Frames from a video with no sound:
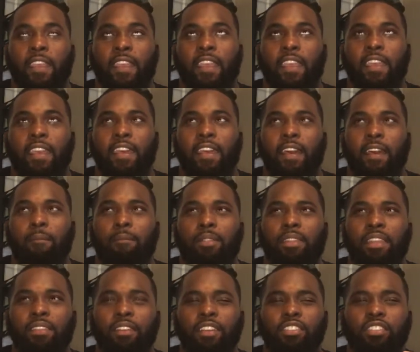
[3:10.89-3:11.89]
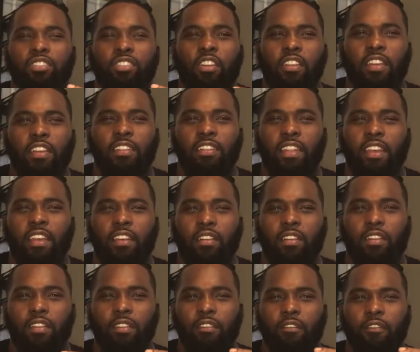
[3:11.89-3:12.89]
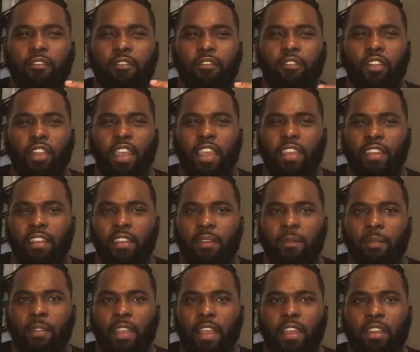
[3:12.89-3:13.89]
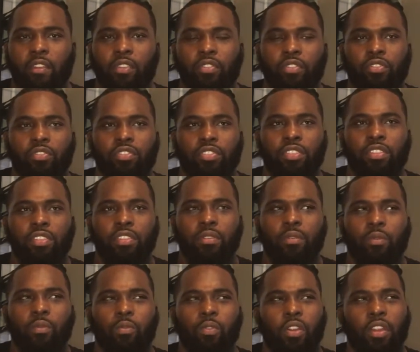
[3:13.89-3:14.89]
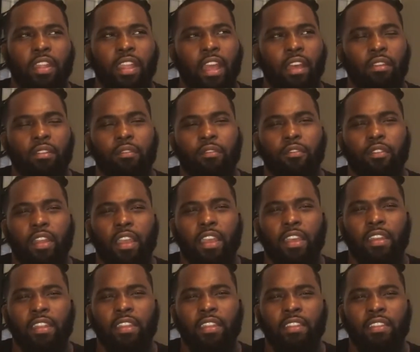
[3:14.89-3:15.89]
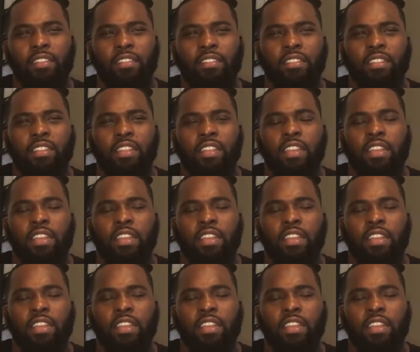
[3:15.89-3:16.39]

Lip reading: And I believe I started that on a Friday. I don't usually work out on Fridays.